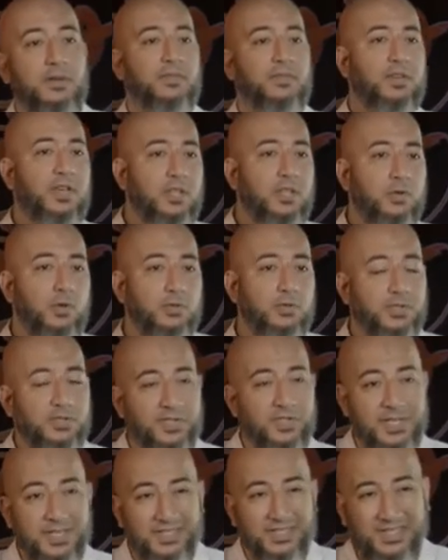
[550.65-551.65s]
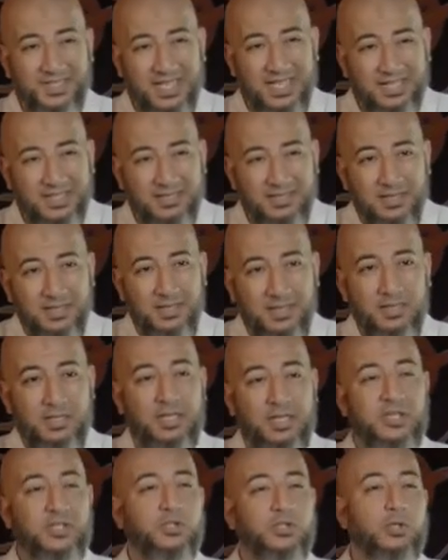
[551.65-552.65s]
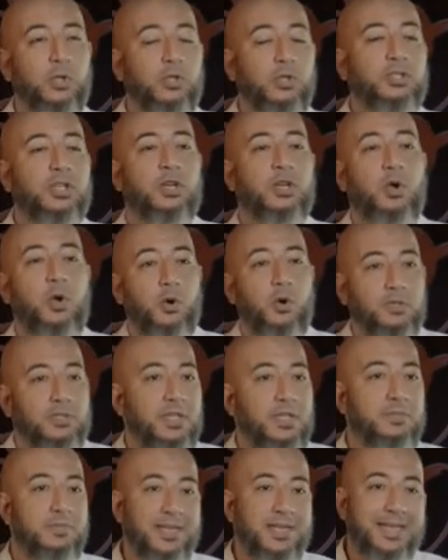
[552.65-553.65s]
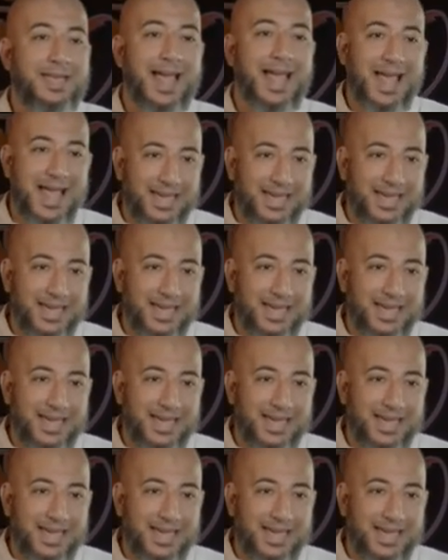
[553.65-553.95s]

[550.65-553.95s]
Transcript: 3 daughters and a son. His daughter caught him in the